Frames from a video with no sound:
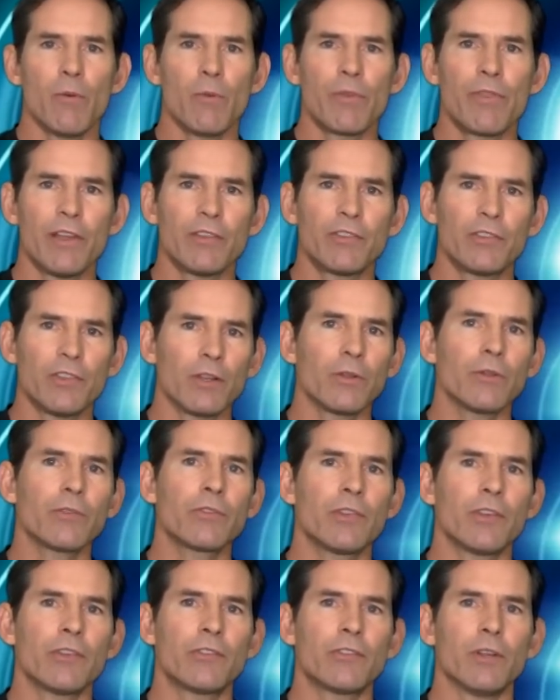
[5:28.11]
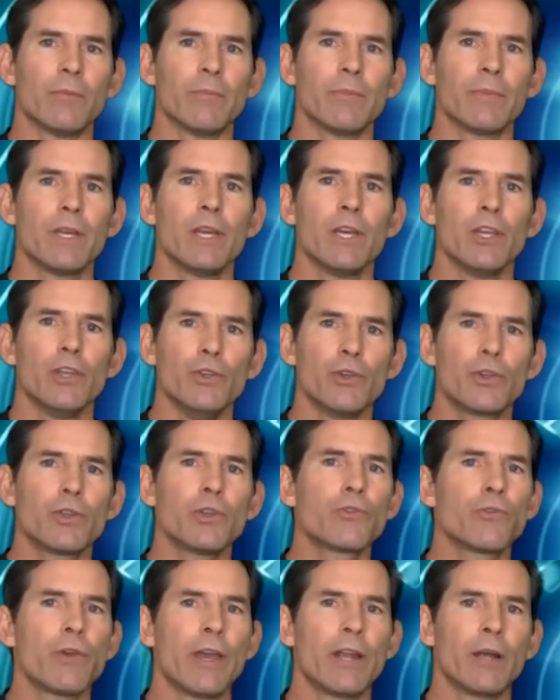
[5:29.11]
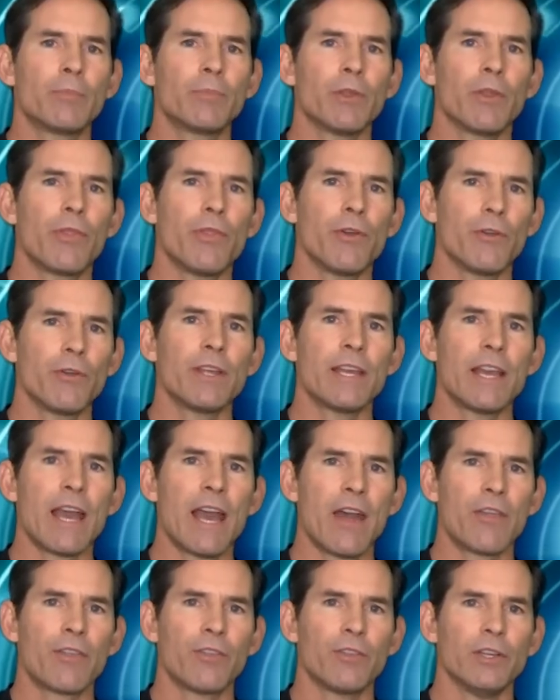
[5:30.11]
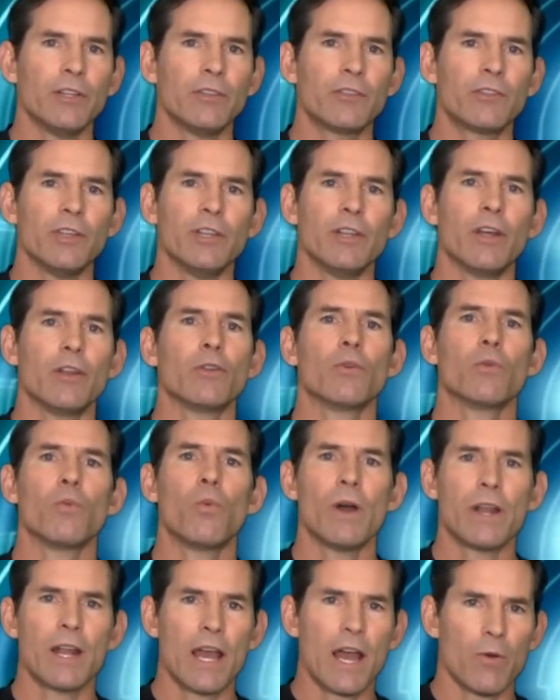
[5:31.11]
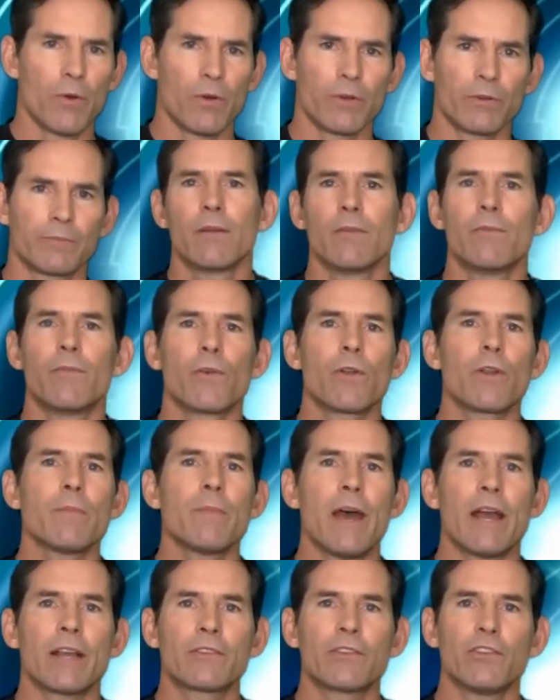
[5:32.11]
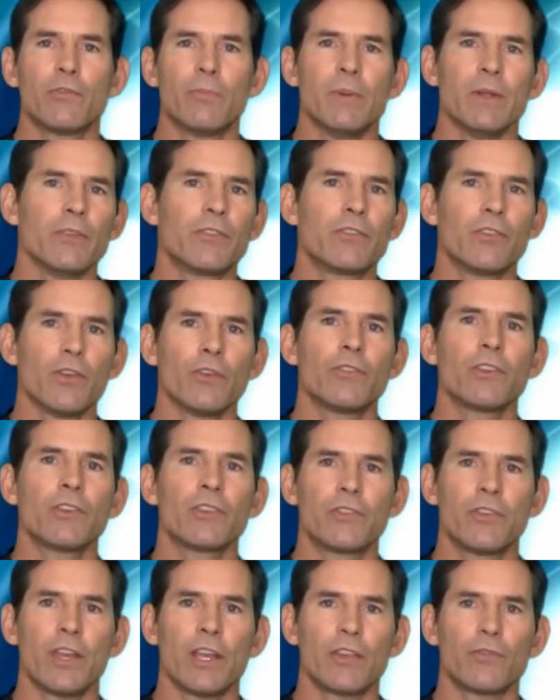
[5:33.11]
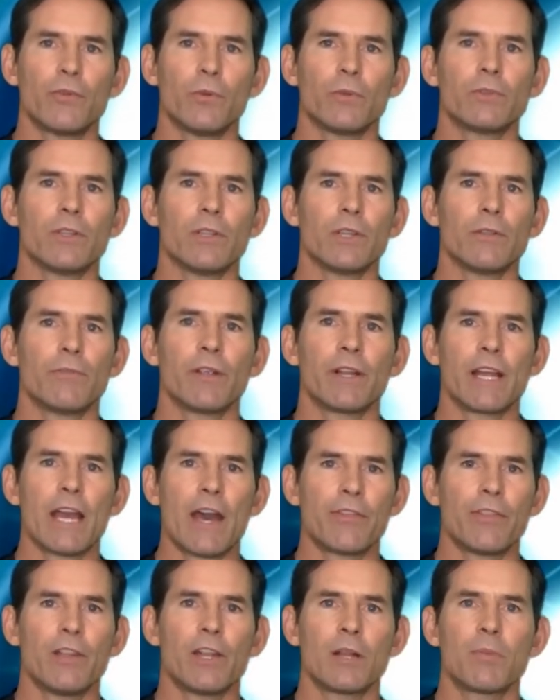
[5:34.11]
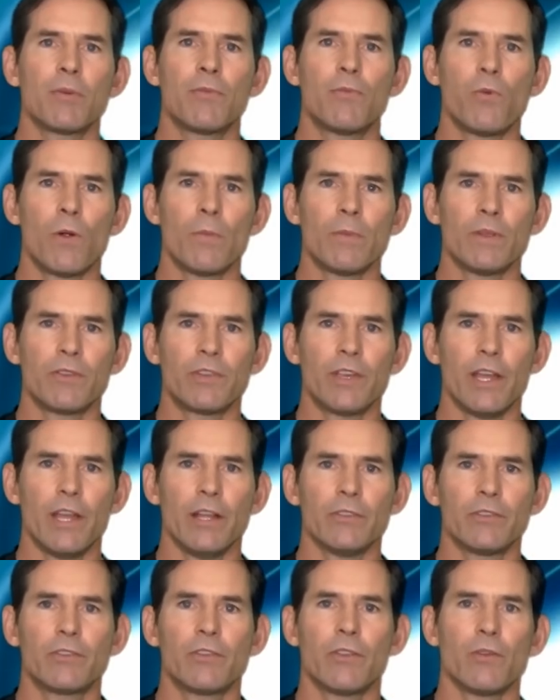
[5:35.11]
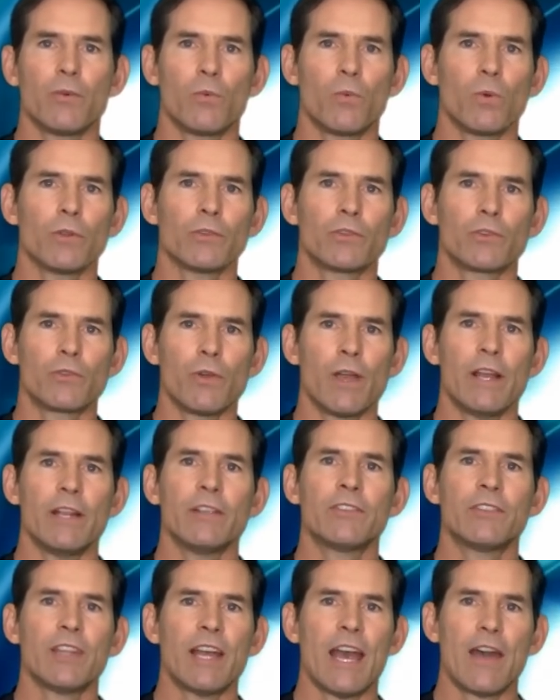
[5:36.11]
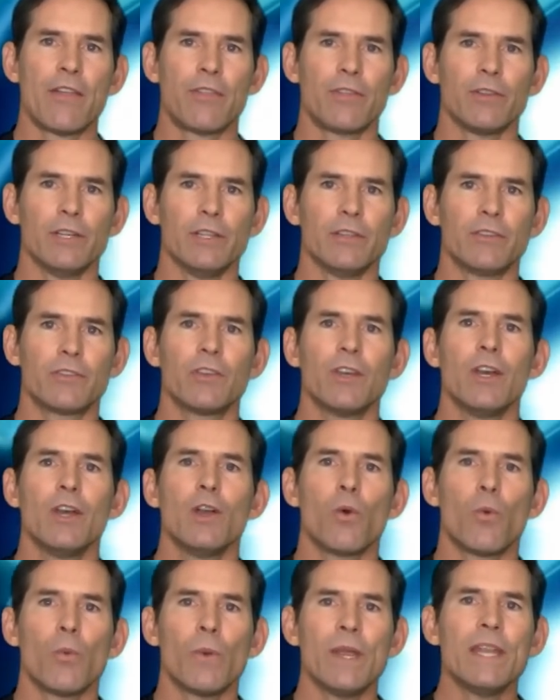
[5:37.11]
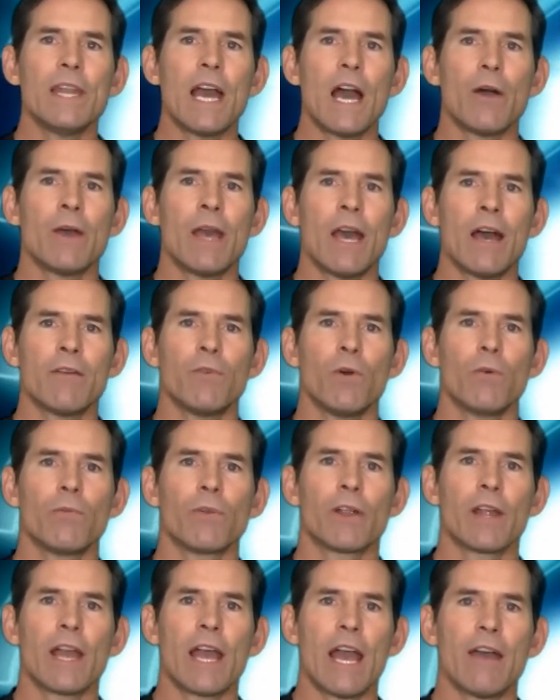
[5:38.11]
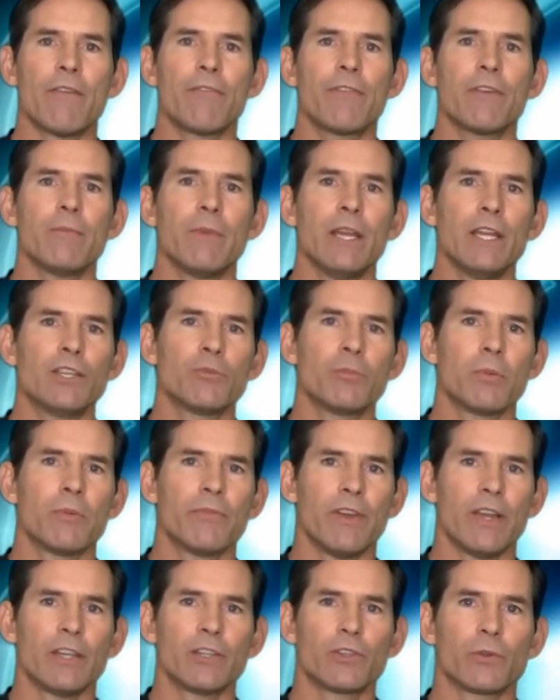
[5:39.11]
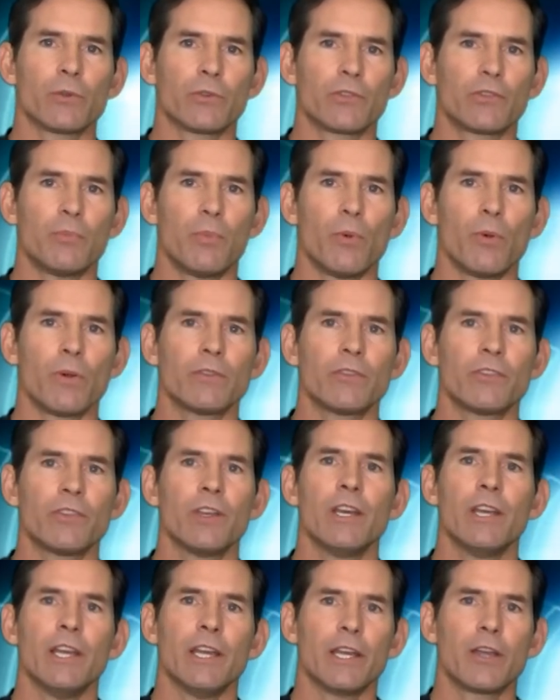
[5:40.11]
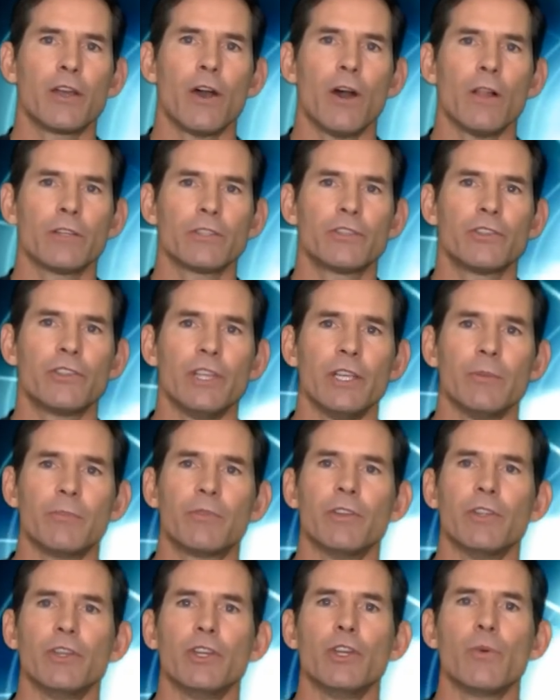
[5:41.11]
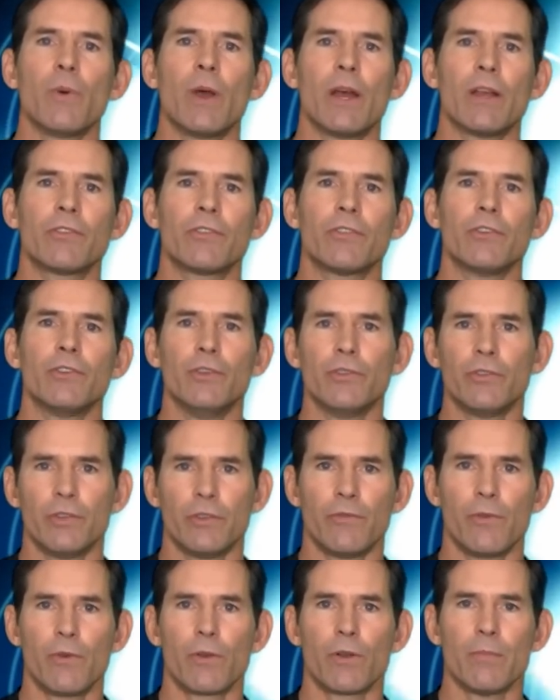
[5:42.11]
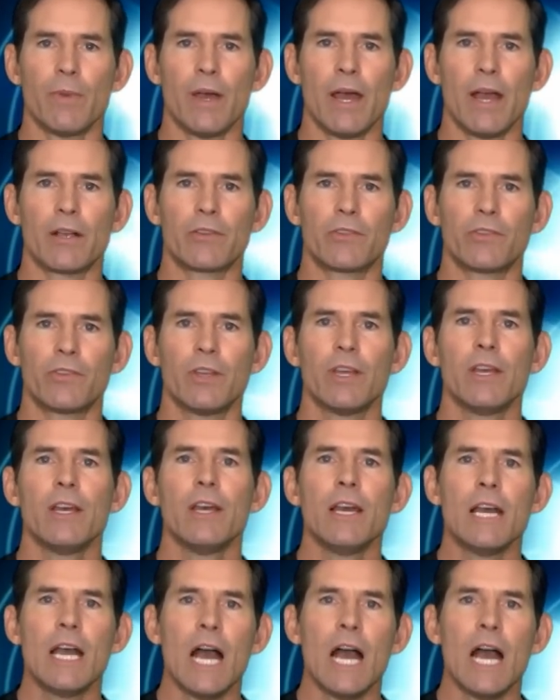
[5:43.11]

And with a single system, you can train up to 30 athletes in under 1 hour. VertiMax has been so successful delivering athletic performance gains to the world's greatest athletes, we now have over half the major professional sports and college teams in the US using VertiMax.